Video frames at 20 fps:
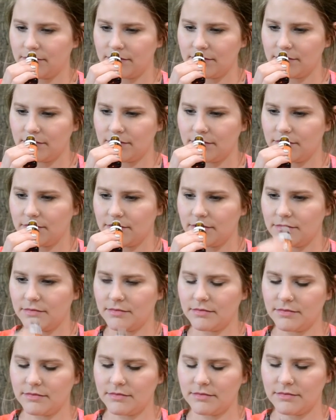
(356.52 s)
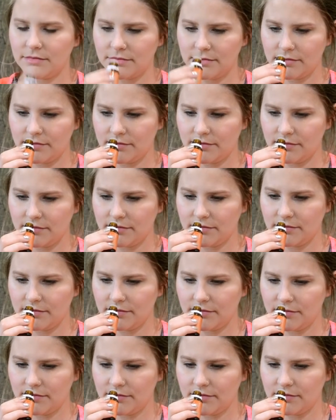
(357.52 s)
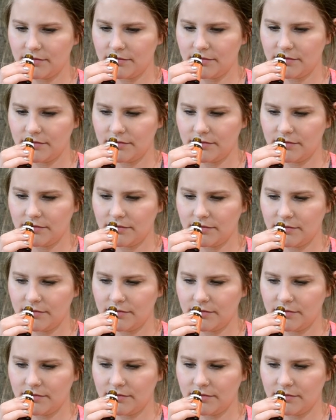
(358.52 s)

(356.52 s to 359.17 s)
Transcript: Nobody speaks.